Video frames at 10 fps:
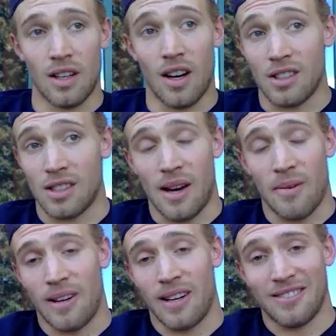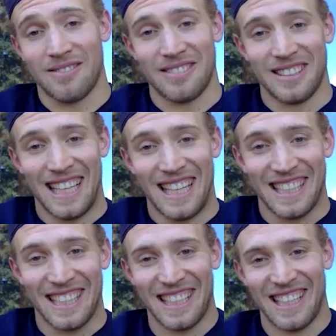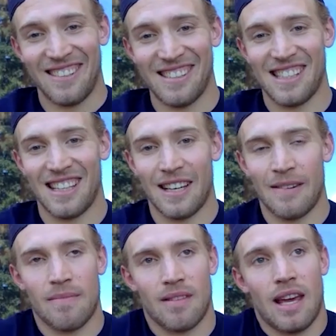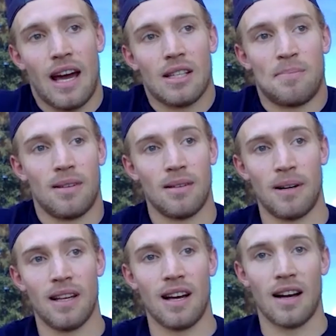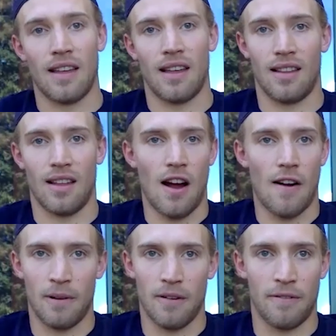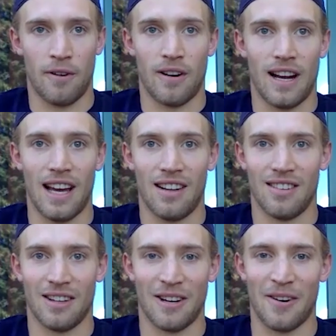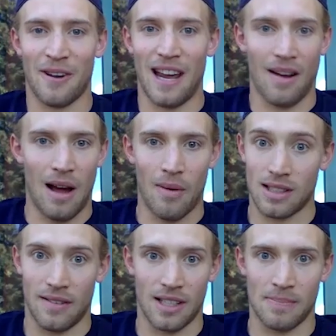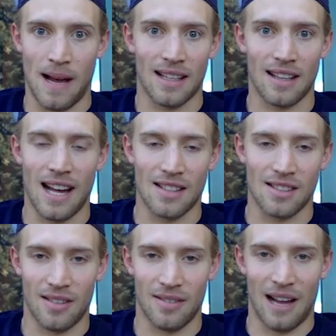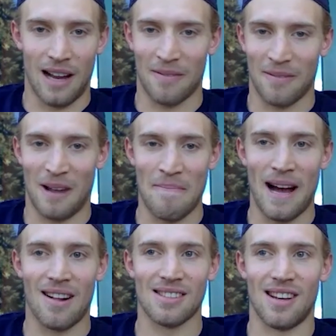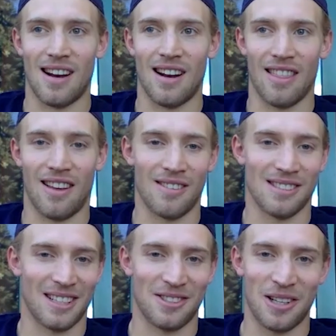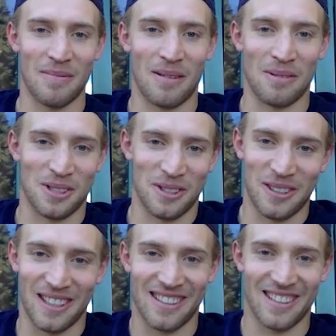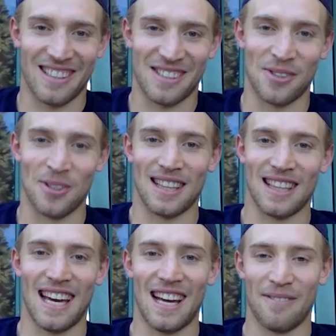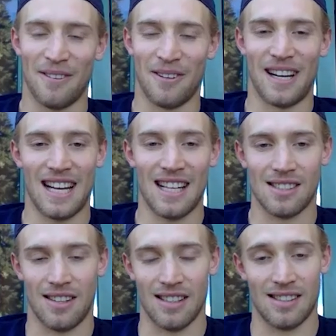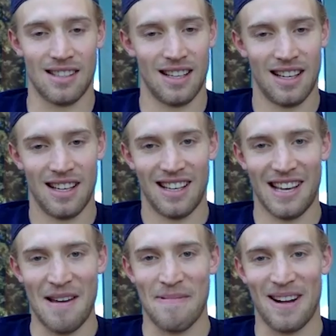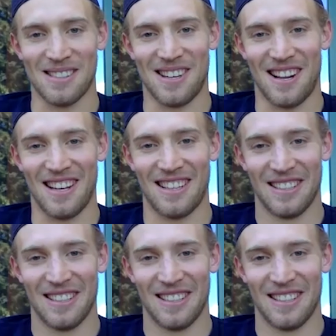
No, just that one. Yeah, that was I was pretty young, and they offered me a full ride like right away. And I wasn't even expecting that, so I pounced on it. I thought it was like a dream come true, like a school like that, full ride. So I pounced on